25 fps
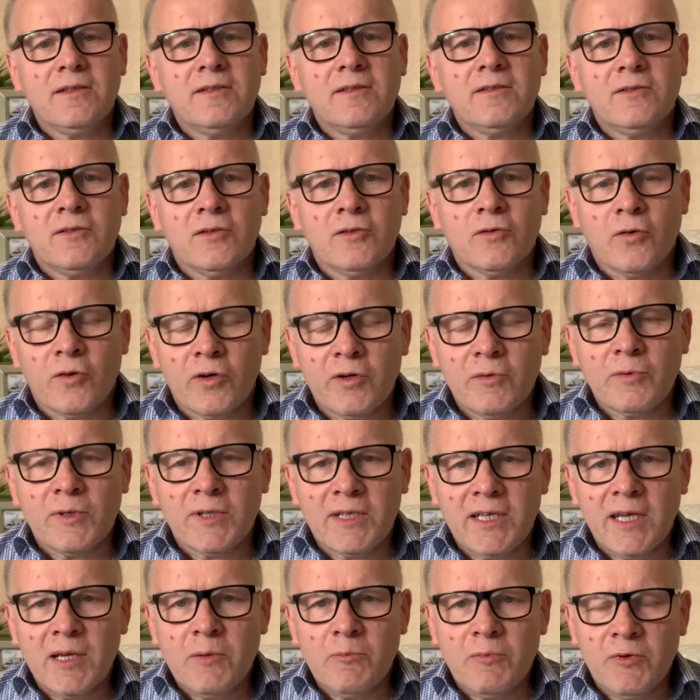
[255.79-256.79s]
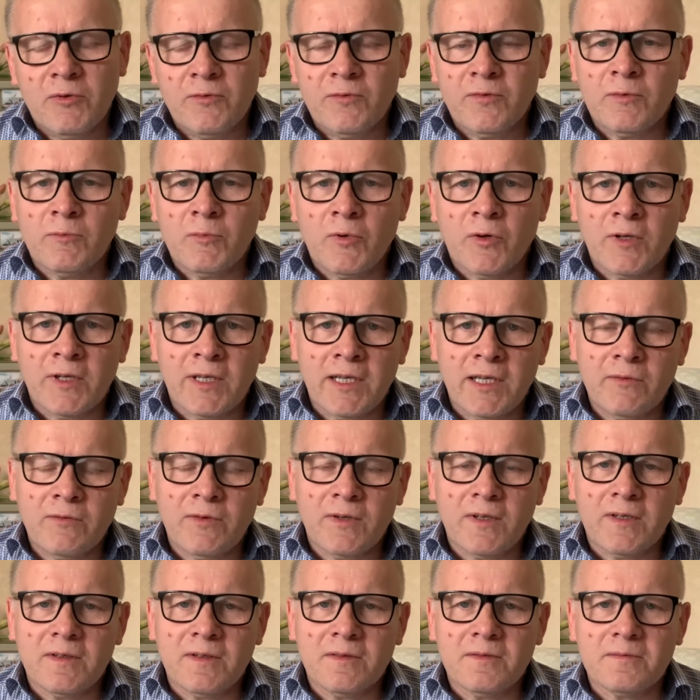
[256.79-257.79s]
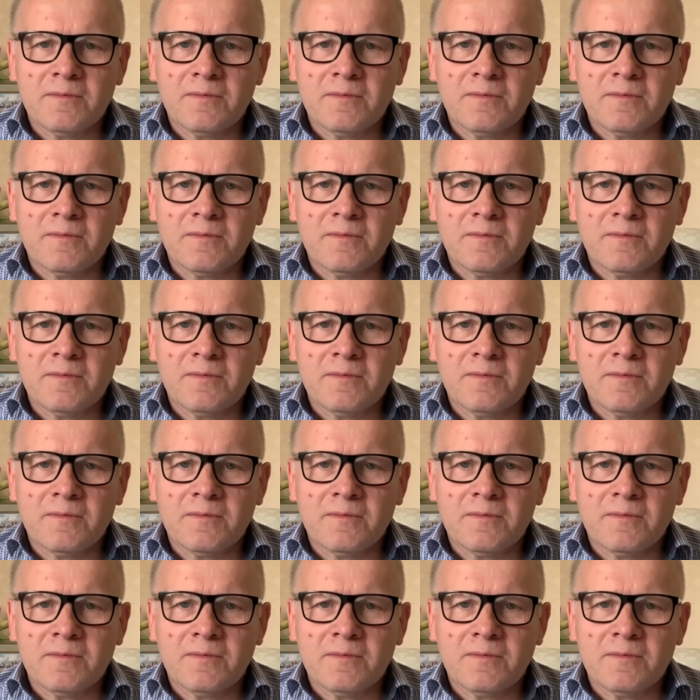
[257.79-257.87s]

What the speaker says: The Lord will keep you from all evil.